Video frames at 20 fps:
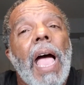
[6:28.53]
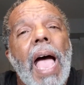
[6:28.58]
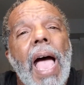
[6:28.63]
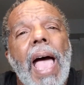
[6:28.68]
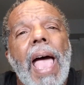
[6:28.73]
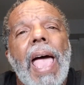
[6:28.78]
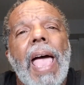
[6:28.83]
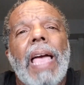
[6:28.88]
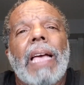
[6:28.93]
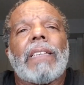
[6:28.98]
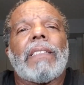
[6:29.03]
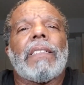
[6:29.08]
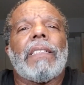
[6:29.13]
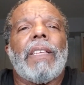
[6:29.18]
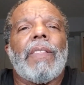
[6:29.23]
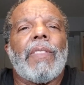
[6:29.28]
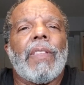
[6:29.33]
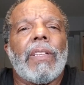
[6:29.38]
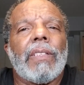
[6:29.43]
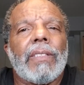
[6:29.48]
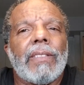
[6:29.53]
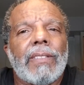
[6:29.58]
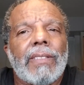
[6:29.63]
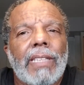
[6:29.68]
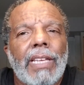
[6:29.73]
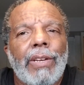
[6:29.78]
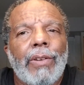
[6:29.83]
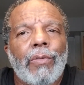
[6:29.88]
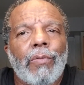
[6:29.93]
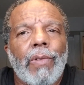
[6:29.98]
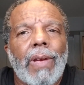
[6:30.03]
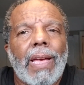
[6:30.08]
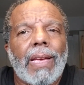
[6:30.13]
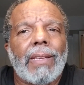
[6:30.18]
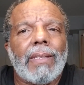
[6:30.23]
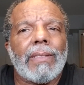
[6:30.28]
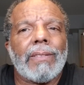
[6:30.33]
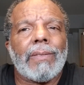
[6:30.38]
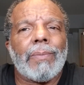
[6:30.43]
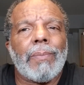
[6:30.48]
I actually think the steering
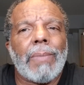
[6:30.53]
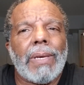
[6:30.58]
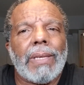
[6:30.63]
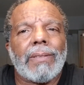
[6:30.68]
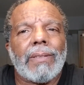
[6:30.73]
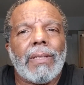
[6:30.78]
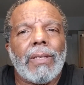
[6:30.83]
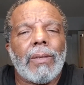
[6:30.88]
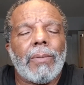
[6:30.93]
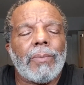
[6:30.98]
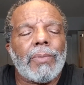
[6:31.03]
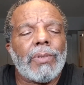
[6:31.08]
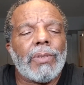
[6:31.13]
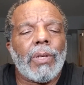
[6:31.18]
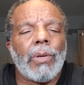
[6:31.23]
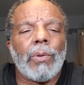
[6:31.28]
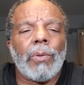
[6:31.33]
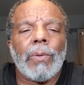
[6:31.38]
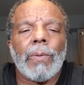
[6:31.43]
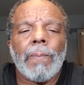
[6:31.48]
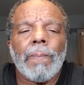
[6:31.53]
rack is messed up, so